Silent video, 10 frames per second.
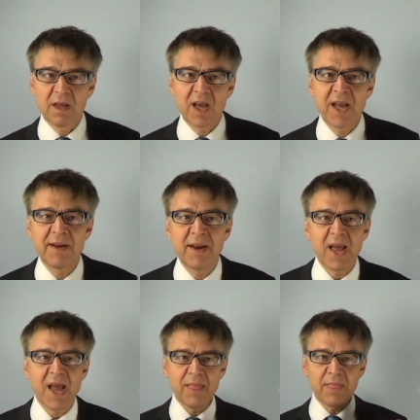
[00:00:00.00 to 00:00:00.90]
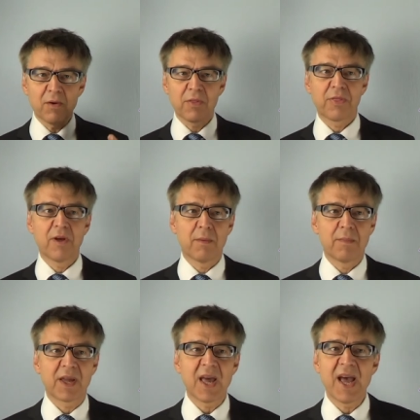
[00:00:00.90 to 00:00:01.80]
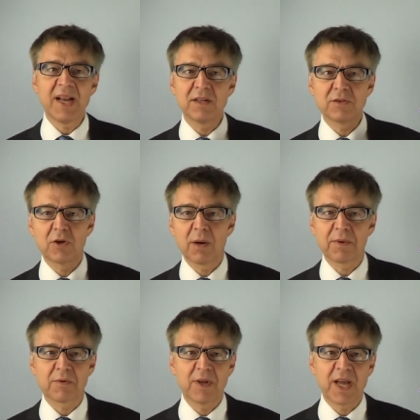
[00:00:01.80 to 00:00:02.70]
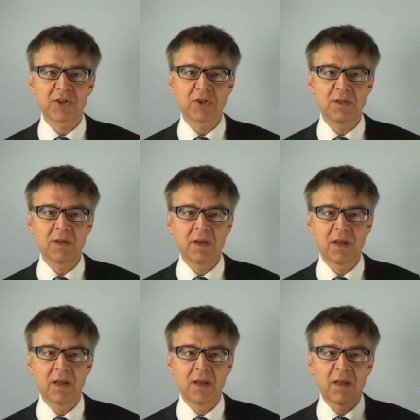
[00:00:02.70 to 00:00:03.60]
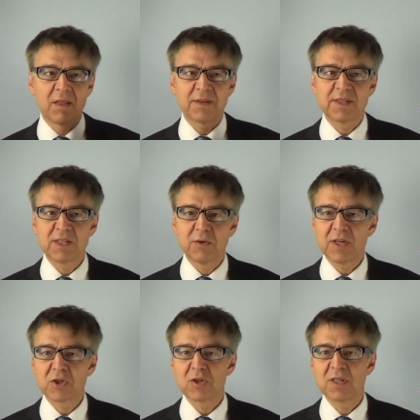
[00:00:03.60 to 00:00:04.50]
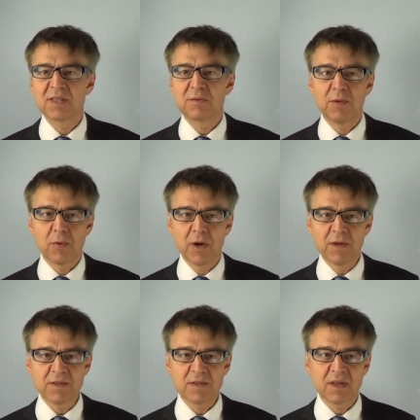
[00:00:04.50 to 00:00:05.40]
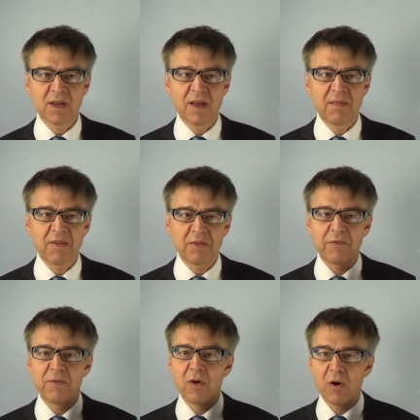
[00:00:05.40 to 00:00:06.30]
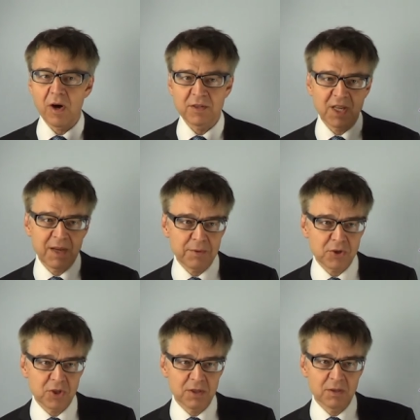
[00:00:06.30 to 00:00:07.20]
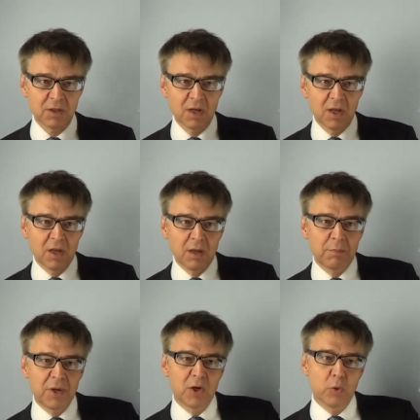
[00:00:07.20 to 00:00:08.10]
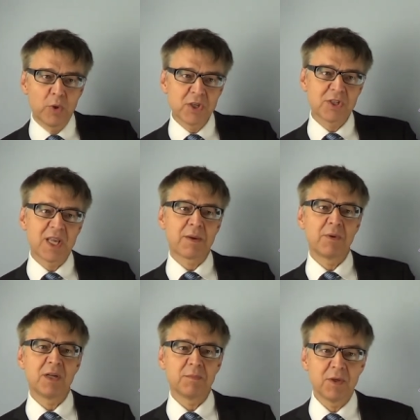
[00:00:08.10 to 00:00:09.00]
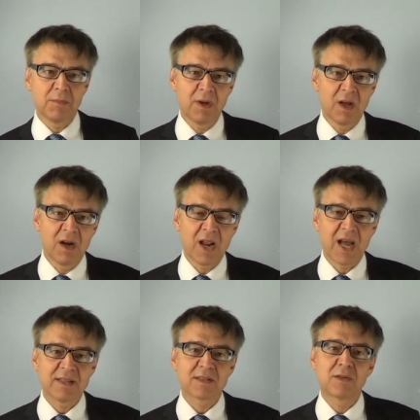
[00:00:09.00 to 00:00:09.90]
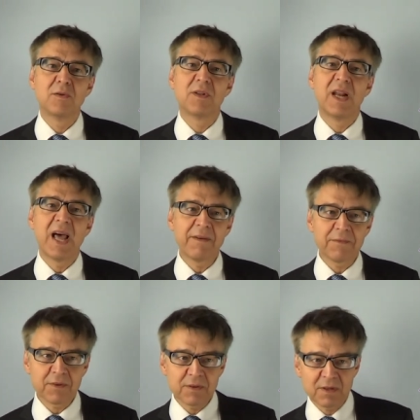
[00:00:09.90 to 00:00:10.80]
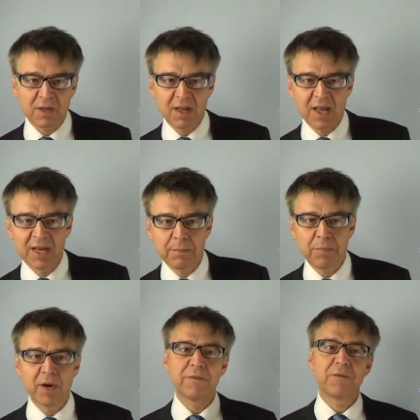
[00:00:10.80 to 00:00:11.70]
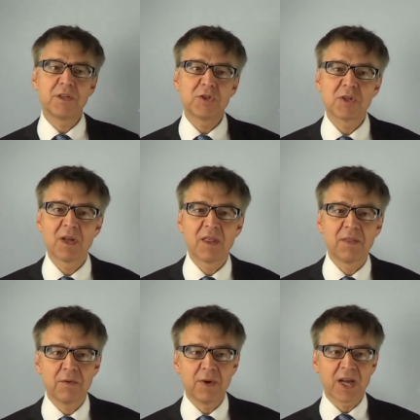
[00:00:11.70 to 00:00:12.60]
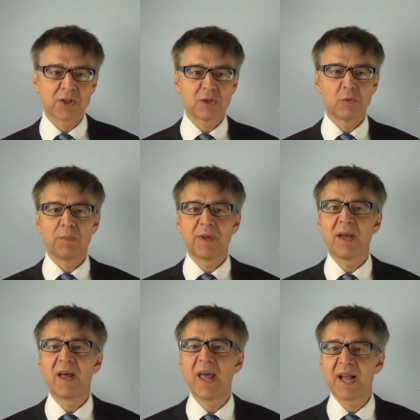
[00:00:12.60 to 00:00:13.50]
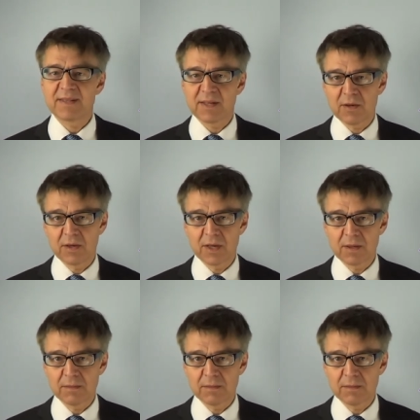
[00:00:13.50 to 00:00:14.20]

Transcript: In an endothermic endotropic reaction, the situation is reversed. There's a floor temperature below which the equilibrium lies to the left and above which the reaction will be exergonic.